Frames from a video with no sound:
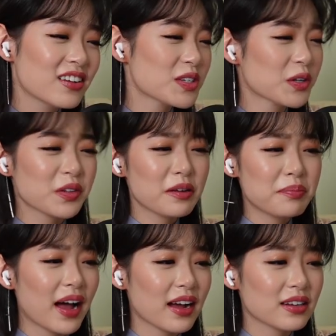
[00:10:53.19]
Circling
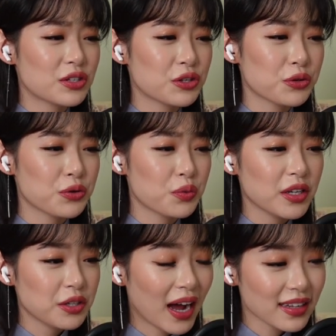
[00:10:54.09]
back to
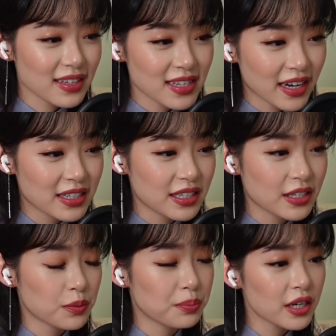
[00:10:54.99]
when you had this idea
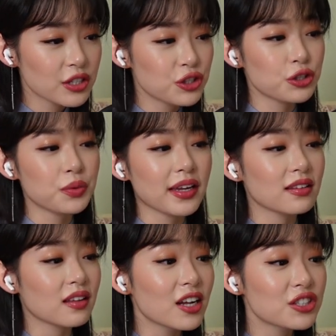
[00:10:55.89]
to pitch to a
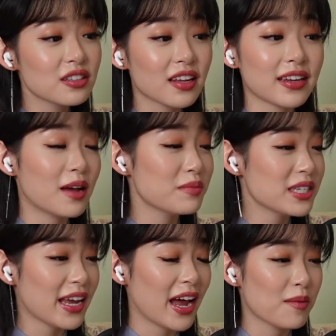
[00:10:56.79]
legend like M
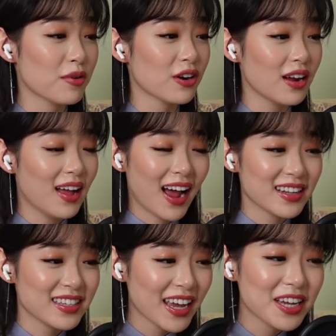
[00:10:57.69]
C Hammer
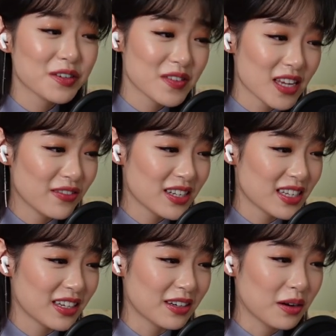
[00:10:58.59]
at the age of
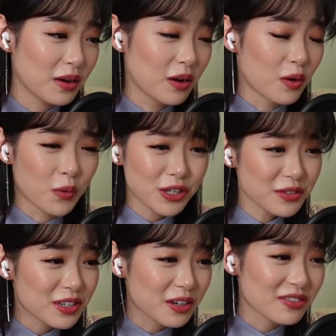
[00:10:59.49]
seventeen, weren't you
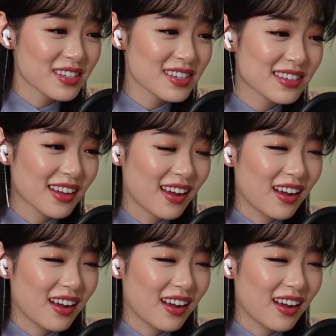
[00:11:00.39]
nervous?